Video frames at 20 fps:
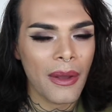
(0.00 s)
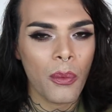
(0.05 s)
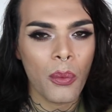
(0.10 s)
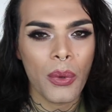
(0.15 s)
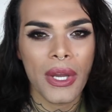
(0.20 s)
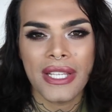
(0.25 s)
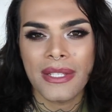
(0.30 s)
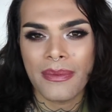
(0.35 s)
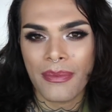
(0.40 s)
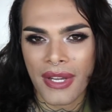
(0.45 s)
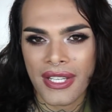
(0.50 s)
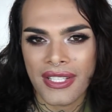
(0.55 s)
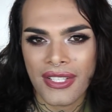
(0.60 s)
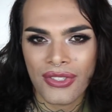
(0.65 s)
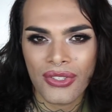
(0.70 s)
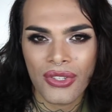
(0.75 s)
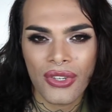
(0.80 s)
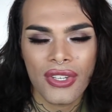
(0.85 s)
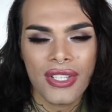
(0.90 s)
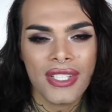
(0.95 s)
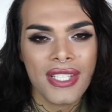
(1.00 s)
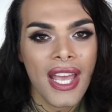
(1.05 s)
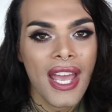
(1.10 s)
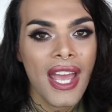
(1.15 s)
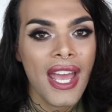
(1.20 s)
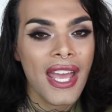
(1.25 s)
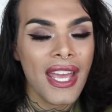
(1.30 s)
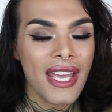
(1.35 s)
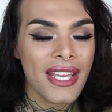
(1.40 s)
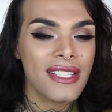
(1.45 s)
with my tattoos
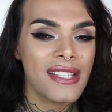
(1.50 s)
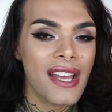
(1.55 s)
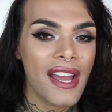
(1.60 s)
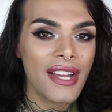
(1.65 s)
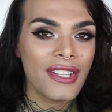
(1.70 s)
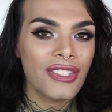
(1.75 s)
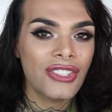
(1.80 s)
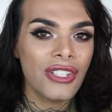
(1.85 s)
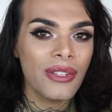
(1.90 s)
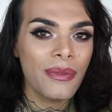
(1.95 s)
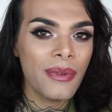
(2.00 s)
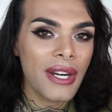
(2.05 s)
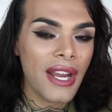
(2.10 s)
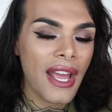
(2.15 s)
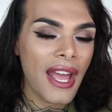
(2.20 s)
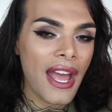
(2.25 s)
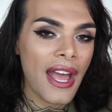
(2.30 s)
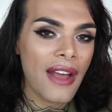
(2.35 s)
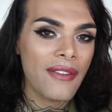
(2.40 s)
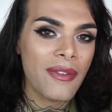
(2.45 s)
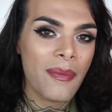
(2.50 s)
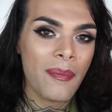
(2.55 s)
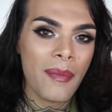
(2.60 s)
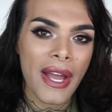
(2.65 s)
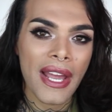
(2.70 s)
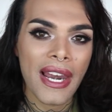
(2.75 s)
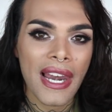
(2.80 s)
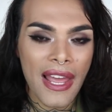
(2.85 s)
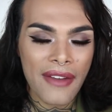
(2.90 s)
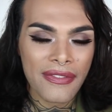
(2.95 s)
is I actually want to have
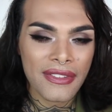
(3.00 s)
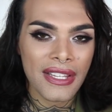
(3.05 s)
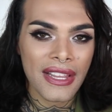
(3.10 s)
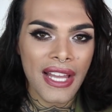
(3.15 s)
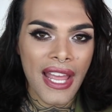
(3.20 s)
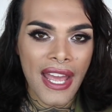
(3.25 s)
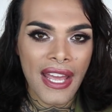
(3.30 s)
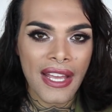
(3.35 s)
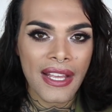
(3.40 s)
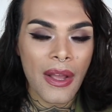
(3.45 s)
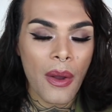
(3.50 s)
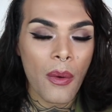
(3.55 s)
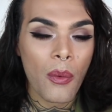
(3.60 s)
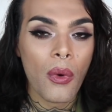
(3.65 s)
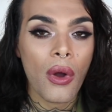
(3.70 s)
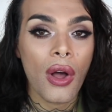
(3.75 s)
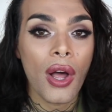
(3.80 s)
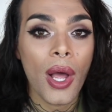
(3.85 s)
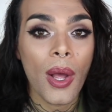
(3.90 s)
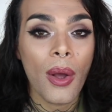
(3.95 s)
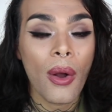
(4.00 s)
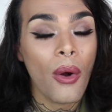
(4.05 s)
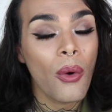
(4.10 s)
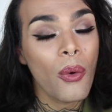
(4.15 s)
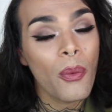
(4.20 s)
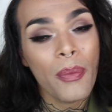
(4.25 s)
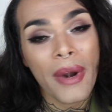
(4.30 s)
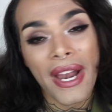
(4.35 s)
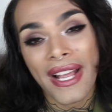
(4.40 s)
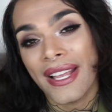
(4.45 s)
my left leg
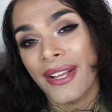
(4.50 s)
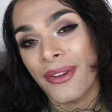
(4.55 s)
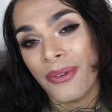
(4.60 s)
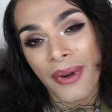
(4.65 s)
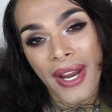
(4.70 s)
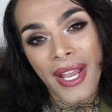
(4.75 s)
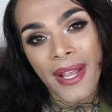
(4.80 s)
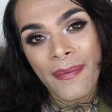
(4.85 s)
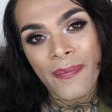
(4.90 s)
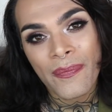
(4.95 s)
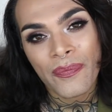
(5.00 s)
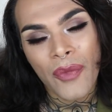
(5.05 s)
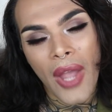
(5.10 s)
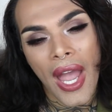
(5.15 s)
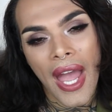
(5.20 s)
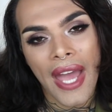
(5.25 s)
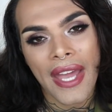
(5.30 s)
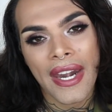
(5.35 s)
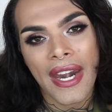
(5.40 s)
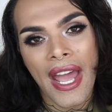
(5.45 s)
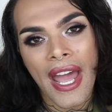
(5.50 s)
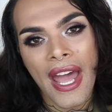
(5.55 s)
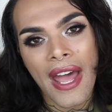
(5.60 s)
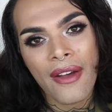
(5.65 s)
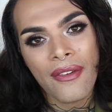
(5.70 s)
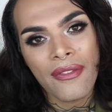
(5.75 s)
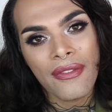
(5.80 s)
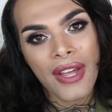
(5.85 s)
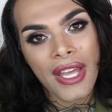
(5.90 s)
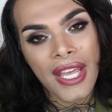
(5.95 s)
all black and gray, and
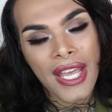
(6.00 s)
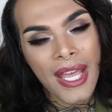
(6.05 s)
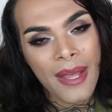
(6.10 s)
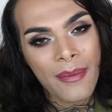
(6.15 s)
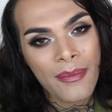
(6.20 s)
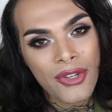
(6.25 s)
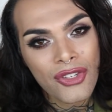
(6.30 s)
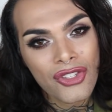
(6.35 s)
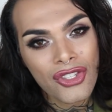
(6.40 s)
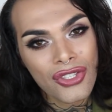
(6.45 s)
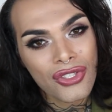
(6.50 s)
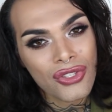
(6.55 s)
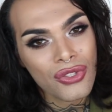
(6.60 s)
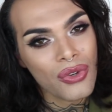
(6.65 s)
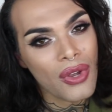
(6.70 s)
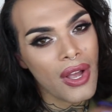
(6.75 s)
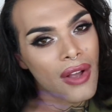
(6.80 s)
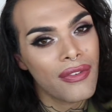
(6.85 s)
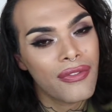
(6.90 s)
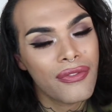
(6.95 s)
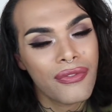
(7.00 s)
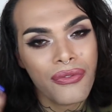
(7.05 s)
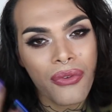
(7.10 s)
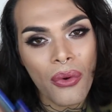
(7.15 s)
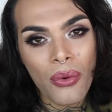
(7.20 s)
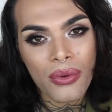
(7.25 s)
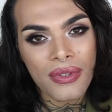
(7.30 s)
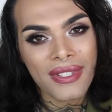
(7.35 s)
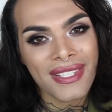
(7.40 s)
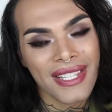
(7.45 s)
have him just do a
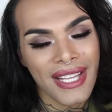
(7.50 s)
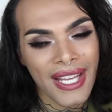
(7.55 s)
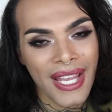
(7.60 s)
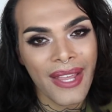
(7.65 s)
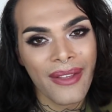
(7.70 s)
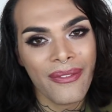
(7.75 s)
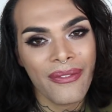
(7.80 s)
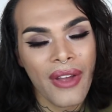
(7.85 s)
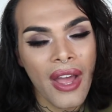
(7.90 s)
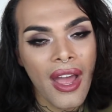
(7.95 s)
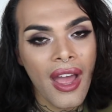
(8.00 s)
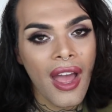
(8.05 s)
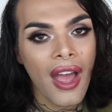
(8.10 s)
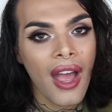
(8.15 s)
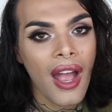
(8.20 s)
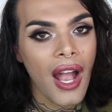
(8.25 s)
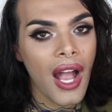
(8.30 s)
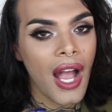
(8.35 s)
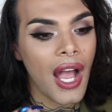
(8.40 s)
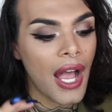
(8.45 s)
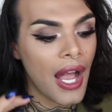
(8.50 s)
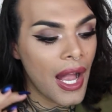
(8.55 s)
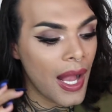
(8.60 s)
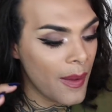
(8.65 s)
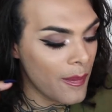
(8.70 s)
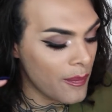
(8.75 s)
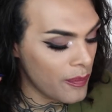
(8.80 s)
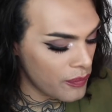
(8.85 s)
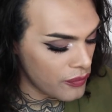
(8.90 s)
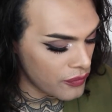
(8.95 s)
full sleeve,
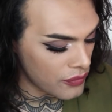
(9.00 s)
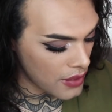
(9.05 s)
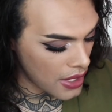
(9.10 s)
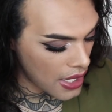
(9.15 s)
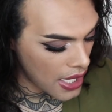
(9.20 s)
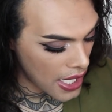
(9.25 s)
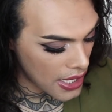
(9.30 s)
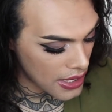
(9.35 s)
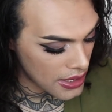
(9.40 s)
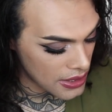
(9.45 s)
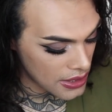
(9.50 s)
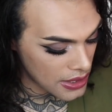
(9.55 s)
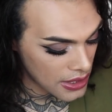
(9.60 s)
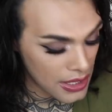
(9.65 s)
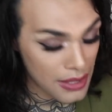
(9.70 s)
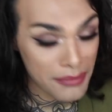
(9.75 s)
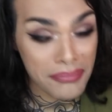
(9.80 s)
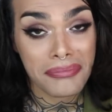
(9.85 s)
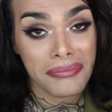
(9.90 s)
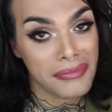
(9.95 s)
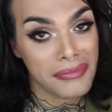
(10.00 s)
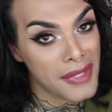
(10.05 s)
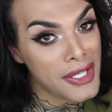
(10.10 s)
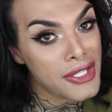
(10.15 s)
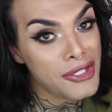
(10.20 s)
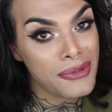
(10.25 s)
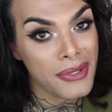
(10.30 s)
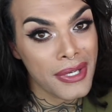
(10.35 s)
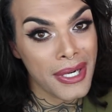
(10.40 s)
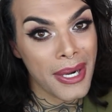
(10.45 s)
and
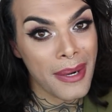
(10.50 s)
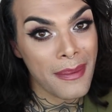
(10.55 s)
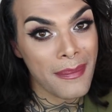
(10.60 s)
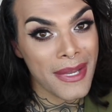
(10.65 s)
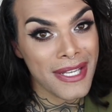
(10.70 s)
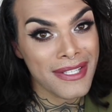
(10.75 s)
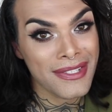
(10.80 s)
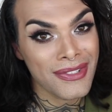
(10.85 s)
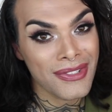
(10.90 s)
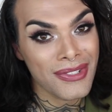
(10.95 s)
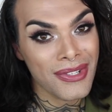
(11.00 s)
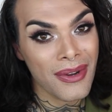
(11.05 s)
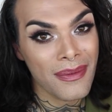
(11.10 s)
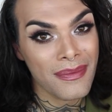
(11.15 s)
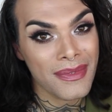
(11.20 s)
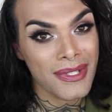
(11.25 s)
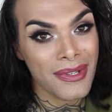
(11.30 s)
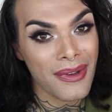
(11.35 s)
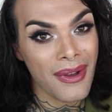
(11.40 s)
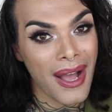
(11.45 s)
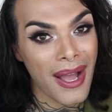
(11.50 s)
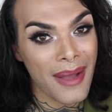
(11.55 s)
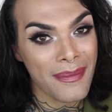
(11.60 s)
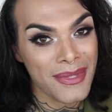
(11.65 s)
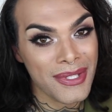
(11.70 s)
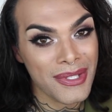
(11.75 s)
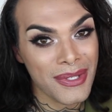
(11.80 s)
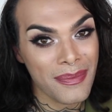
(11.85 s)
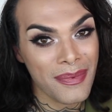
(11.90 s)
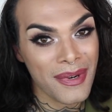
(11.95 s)
he's doing an amazing job, so
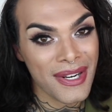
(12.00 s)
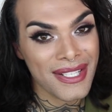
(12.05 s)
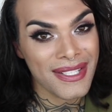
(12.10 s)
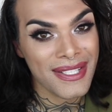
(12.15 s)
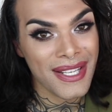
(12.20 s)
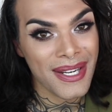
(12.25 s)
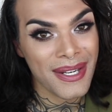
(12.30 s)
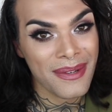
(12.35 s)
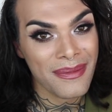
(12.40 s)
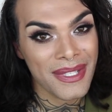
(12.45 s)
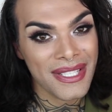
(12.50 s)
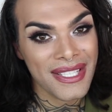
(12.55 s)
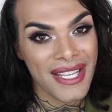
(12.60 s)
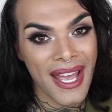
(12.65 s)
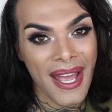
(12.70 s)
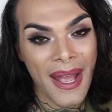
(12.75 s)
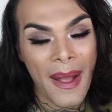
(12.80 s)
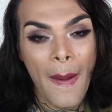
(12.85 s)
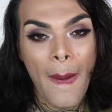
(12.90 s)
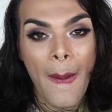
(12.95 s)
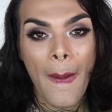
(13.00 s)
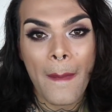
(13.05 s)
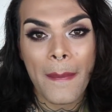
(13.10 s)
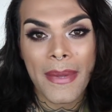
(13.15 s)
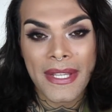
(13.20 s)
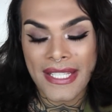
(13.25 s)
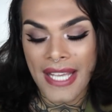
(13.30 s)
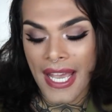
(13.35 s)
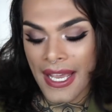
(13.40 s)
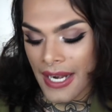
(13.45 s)
I'm super excited with that.
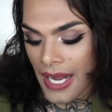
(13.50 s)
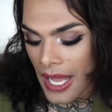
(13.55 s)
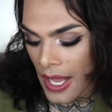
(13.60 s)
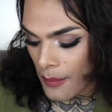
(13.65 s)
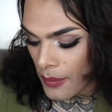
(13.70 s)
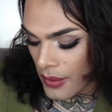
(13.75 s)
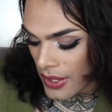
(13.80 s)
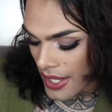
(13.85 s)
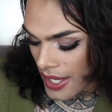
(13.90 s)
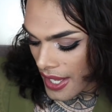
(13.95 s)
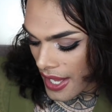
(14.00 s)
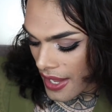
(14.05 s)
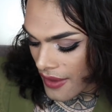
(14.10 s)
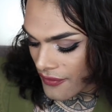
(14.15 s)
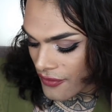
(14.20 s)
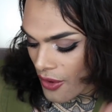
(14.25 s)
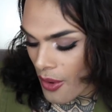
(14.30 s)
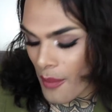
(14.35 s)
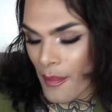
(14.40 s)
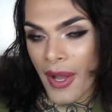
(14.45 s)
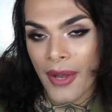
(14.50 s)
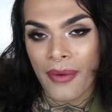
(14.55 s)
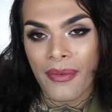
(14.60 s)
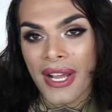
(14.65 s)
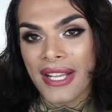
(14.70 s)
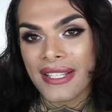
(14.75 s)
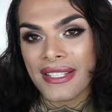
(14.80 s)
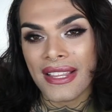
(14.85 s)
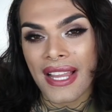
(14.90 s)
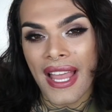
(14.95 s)
But then I want to have on my
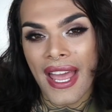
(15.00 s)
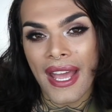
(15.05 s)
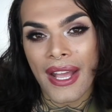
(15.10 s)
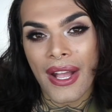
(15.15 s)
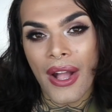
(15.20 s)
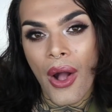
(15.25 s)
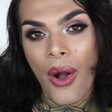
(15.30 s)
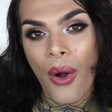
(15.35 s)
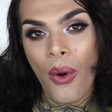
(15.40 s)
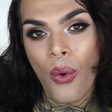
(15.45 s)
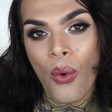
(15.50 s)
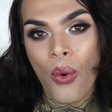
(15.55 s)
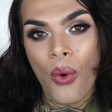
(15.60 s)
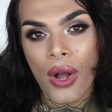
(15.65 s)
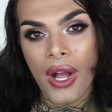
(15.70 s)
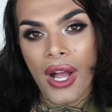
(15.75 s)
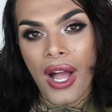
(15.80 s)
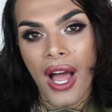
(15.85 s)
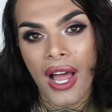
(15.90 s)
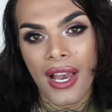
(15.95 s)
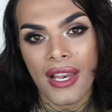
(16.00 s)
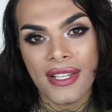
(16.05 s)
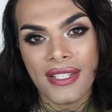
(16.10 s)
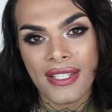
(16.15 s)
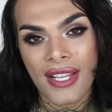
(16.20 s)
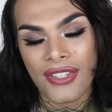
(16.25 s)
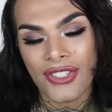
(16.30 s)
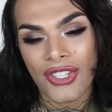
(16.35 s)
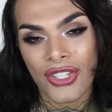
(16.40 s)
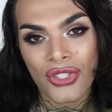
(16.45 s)
right leg all
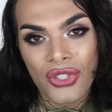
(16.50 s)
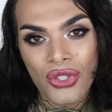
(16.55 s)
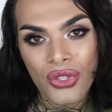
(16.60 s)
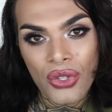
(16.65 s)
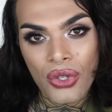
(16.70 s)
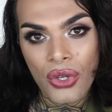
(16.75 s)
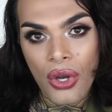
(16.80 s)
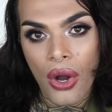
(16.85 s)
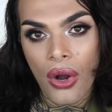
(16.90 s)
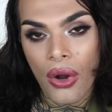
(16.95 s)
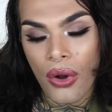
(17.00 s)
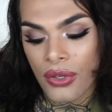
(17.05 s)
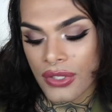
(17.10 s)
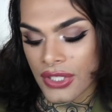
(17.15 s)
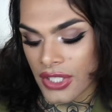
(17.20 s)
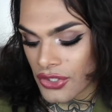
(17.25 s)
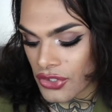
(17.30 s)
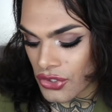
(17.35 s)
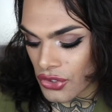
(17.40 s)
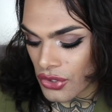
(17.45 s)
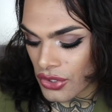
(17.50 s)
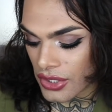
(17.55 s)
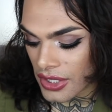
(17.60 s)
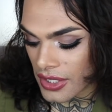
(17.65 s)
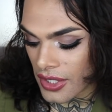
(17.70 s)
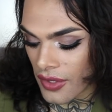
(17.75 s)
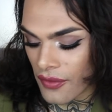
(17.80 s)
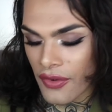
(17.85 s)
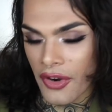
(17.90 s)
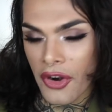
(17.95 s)
colors tattoo, or tattoo
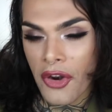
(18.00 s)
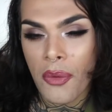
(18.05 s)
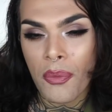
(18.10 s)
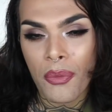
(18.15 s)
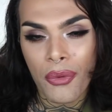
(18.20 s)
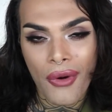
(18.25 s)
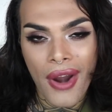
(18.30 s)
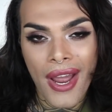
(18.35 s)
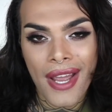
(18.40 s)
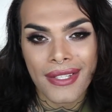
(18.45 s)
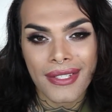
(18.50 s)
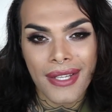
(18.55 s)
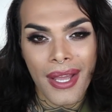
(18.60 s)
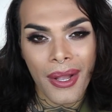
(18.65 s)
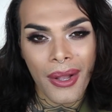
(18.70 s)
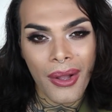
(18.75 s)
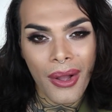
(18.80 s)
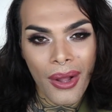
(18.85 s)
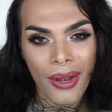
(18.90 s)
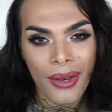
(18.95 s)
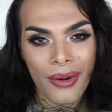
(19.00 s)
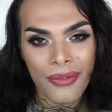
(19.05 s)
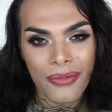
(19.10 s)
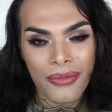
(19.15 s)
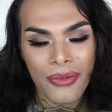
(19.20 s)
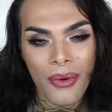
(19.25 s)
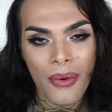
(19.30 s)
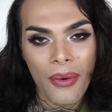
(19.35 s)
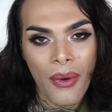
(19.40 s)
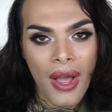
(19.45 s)
that are very bright and
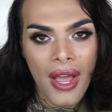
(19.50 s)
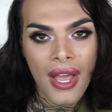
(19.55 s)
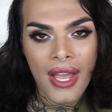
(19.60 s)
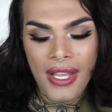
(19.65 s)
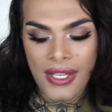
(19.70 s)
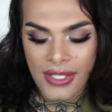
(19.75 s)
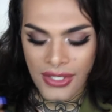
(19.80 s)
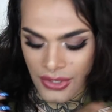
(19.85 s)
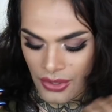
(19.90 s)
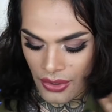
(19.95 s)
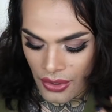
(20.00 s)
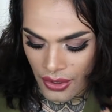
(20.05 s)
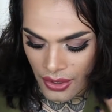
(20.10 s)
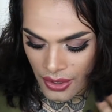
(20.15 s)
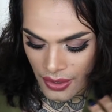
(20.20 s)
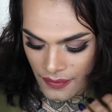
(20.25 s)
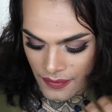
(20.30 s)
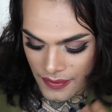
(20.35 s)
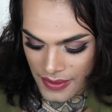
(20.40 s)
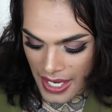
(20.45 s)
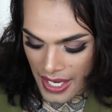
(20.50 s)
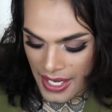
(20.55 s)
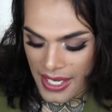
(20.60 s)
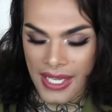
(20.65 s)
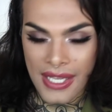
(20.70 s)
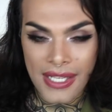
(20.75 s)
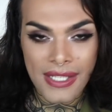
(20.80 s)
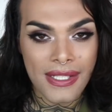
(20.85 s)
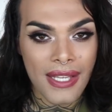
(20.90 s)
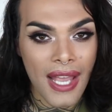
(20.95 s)
colorful. So that
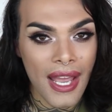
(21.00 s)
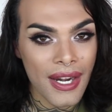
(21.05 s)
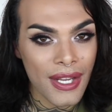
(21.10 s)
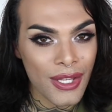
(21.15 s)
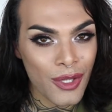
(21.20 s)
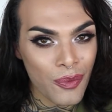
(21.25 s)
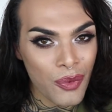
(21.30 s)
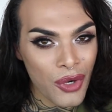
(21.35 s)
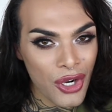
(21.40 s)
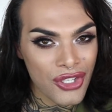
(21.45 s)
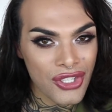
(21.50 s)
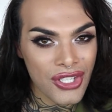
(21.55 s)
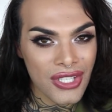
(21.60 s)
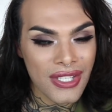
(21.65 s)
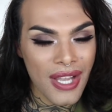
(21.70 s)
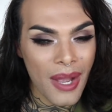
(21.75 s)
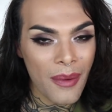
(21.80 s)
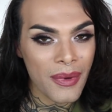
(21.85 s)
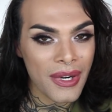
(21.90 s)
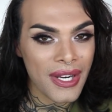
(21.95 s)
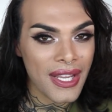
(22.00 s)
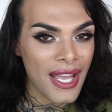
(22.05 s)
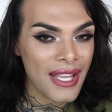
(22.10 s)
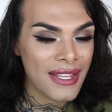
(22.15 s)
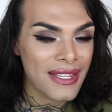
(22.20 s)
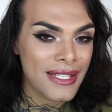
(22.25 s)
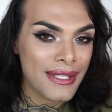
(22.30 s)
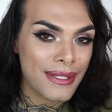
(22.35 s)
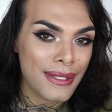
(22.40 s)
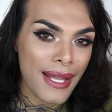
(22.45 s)
is another project. I want to
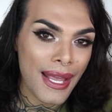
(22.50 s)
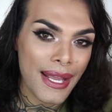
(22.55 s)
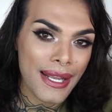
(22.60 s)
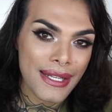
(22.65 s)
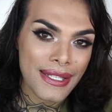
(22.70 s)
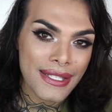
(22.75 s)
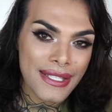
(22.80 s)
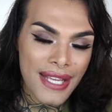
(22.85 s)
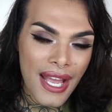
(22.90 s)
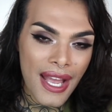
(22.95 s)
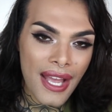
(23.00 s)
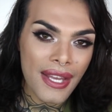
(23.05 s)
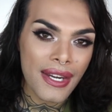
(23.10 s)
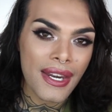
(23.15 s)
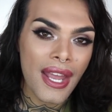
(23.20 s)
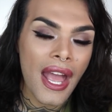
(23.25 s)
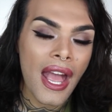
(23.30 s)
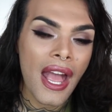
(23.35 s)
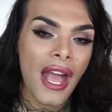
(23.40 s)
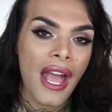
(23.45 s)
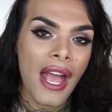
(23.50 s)
get this leg done,